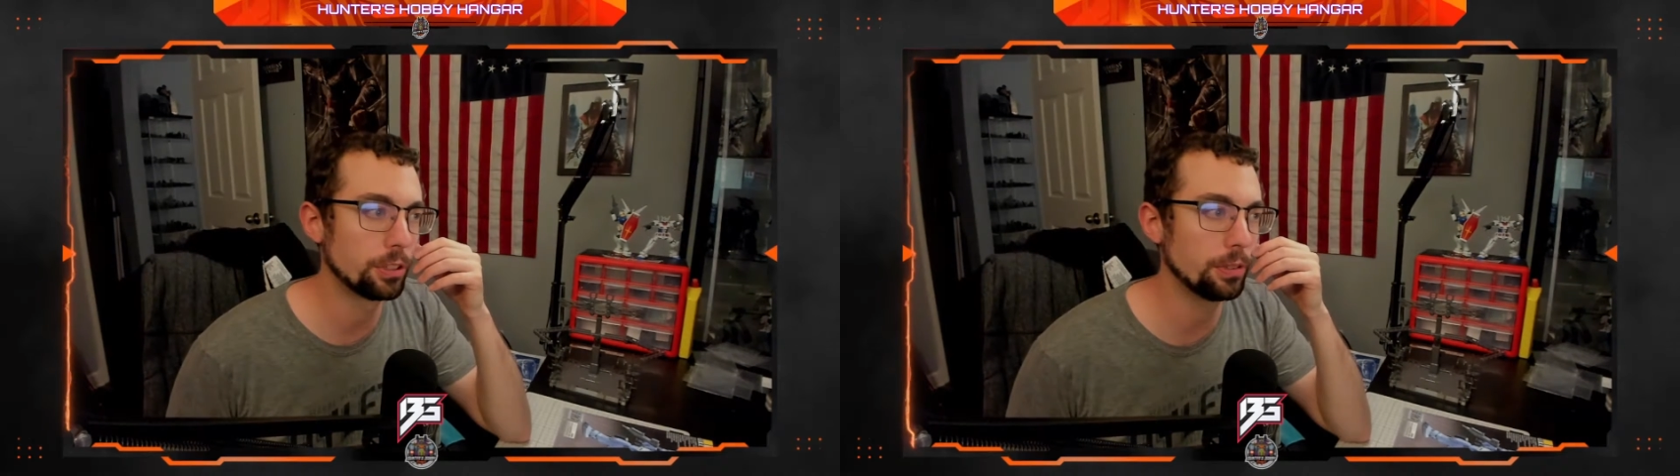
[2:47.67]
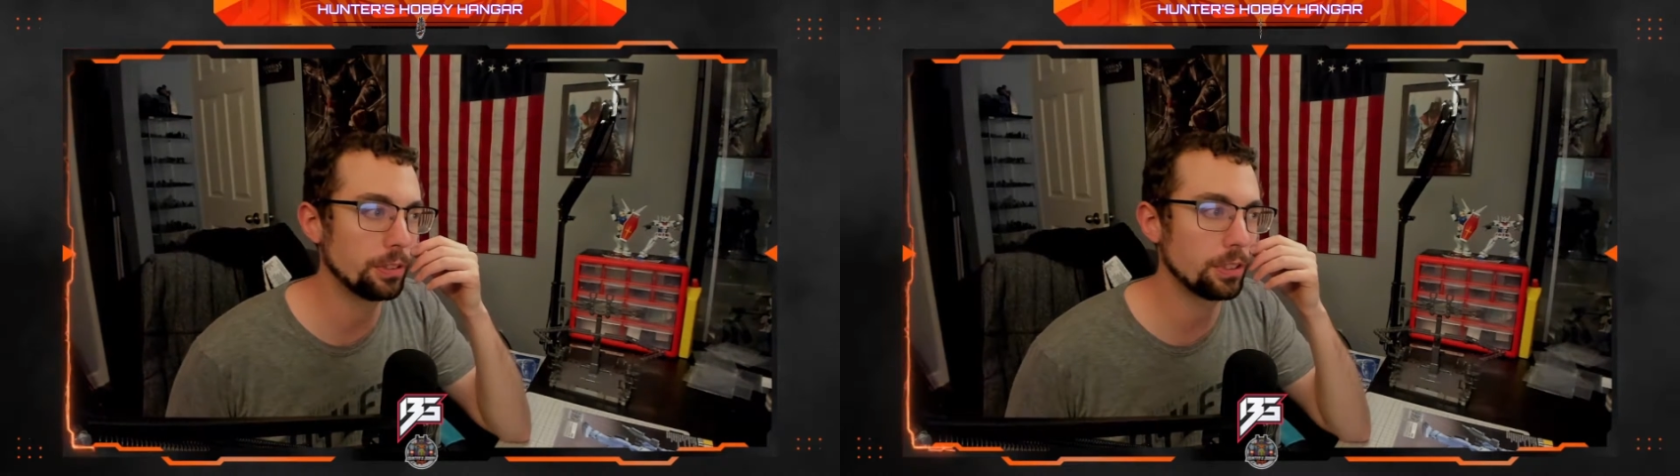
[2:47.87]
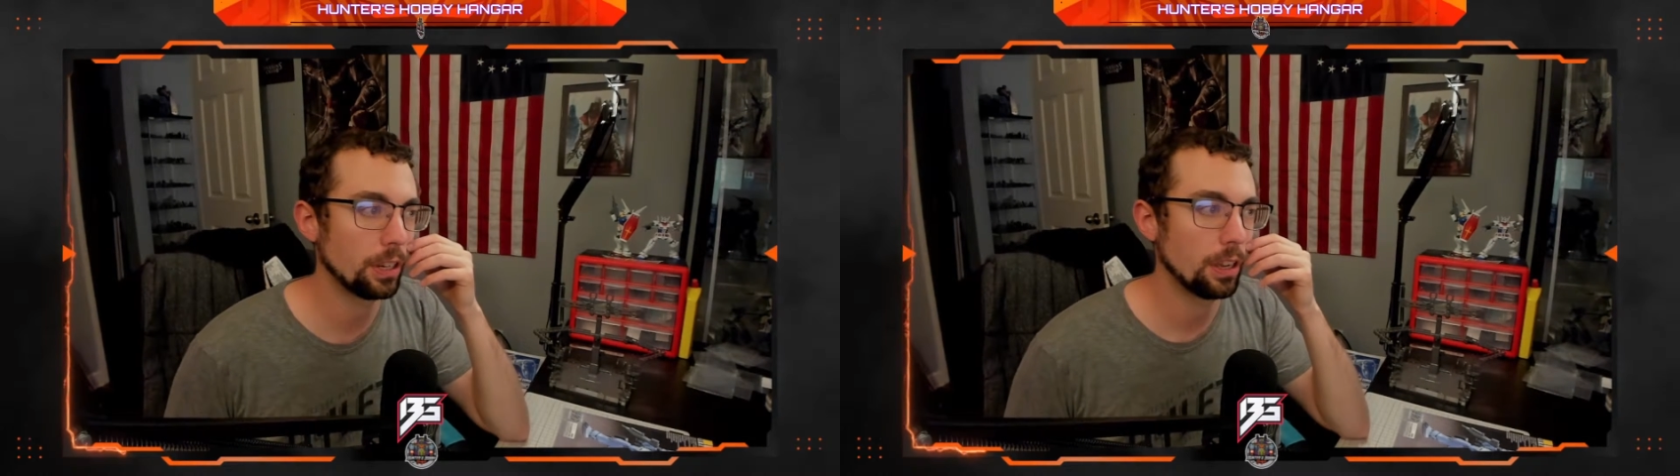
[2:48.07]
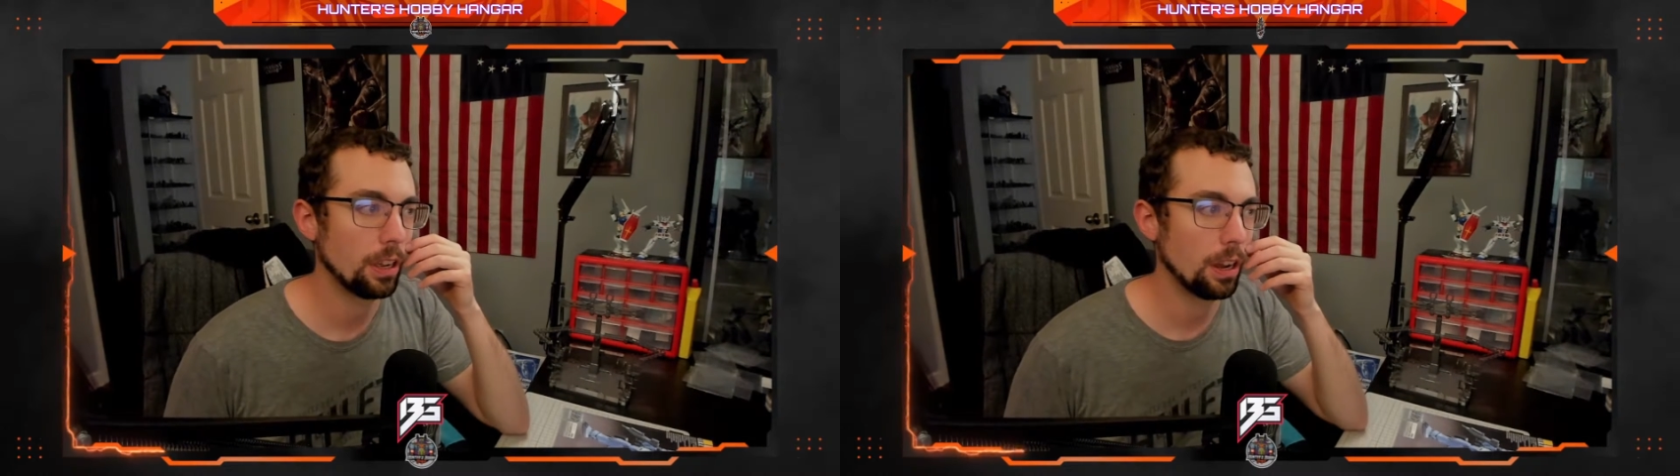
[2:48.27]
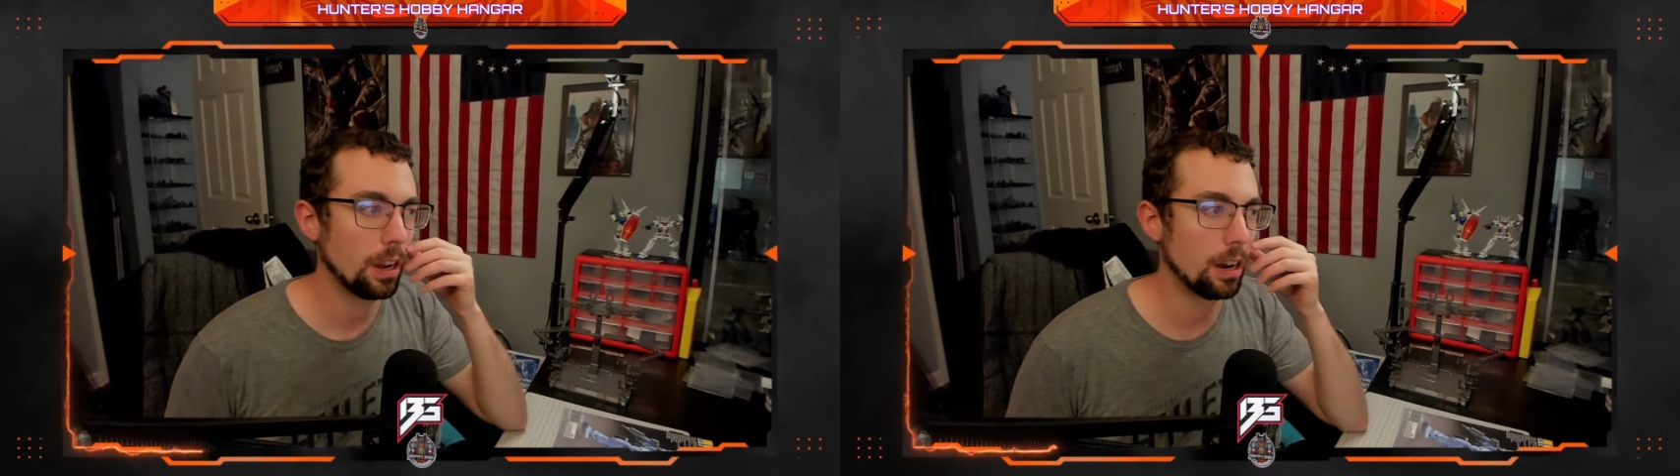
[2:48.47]
suits.
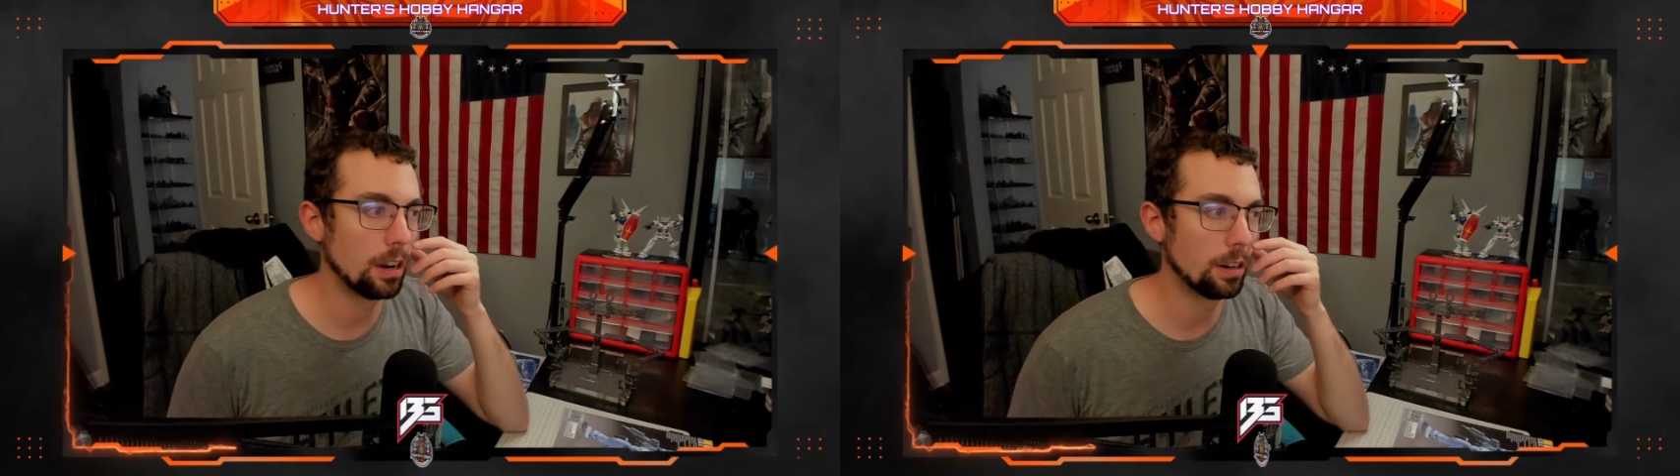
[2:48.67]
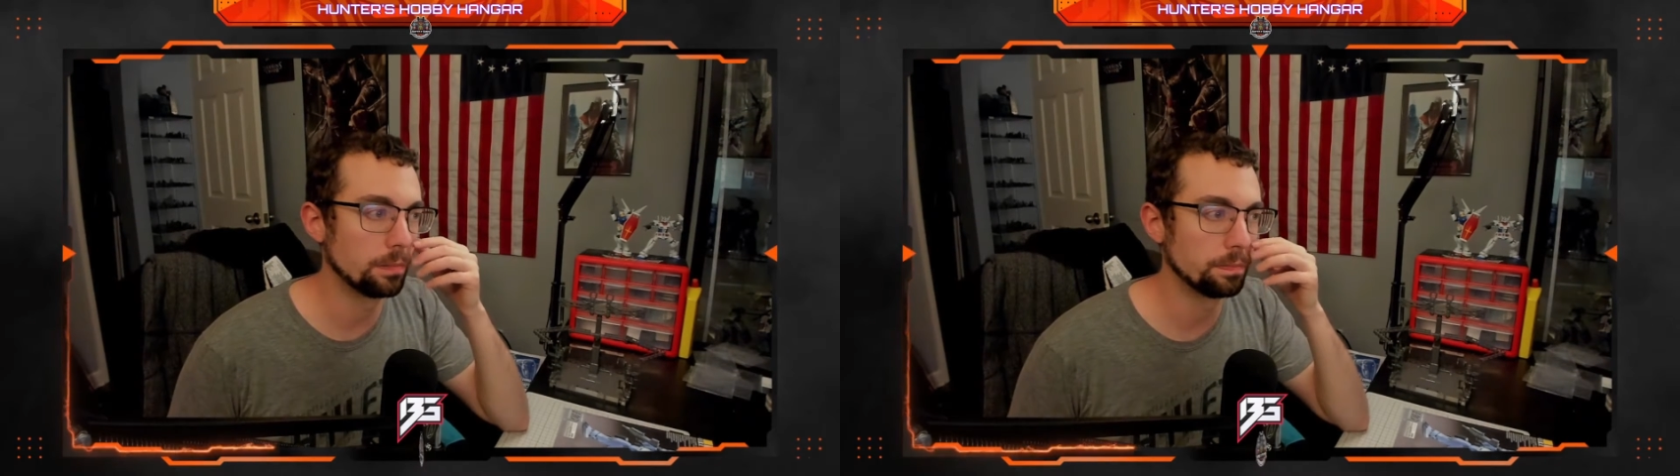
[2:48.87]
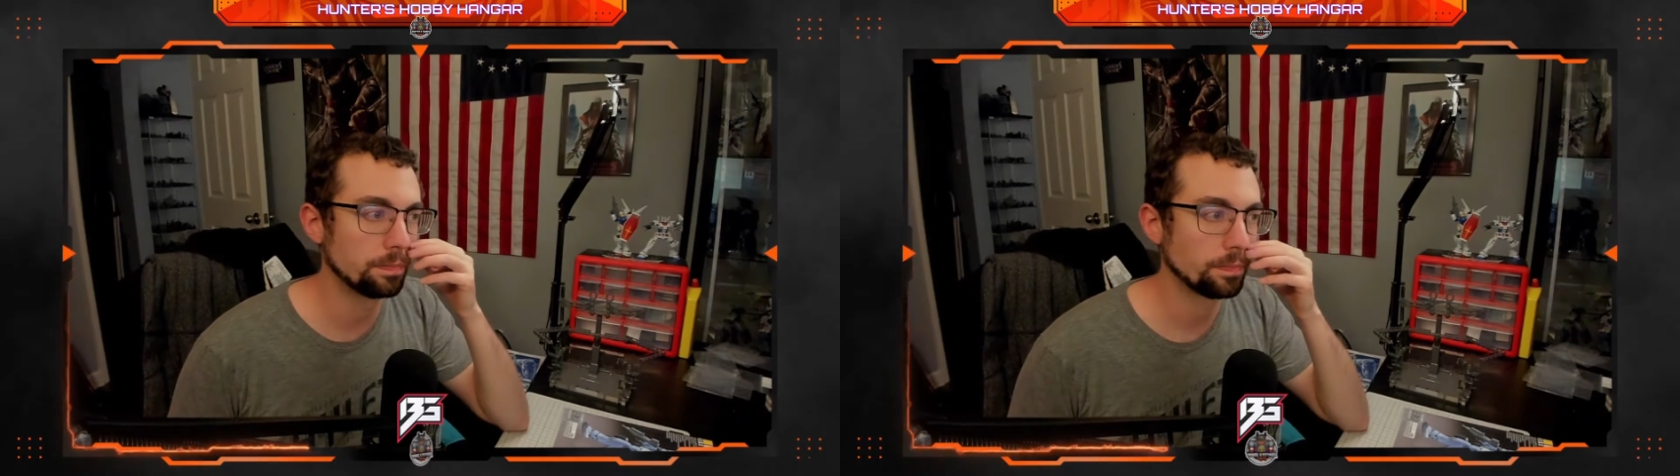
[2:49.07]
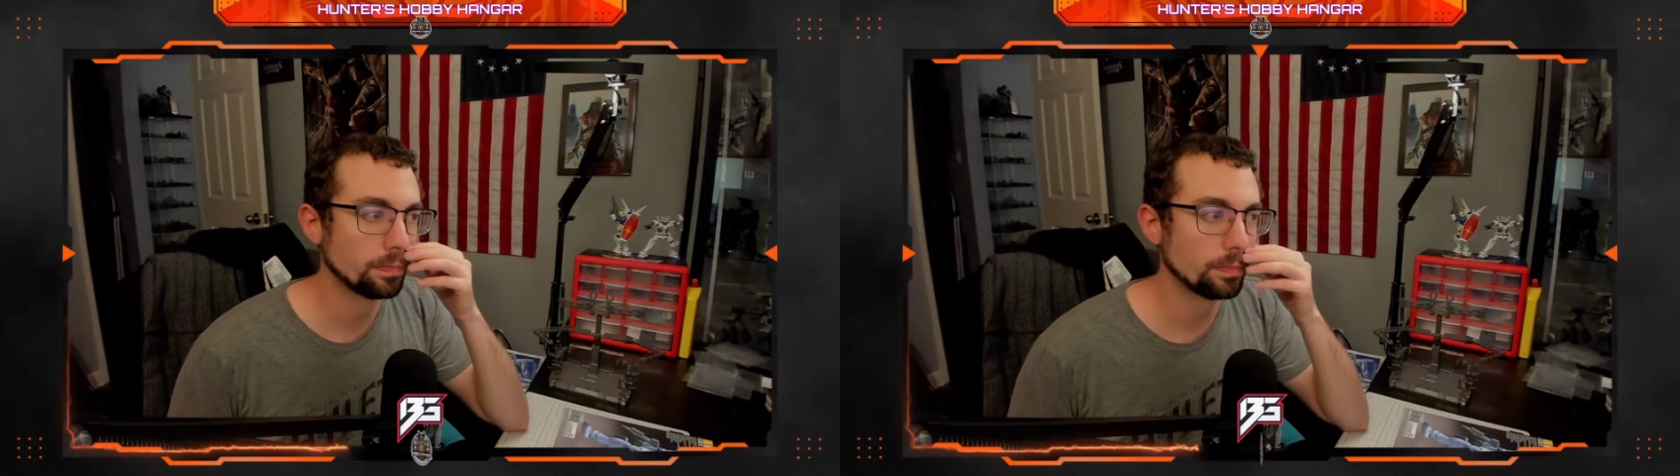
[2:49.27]
The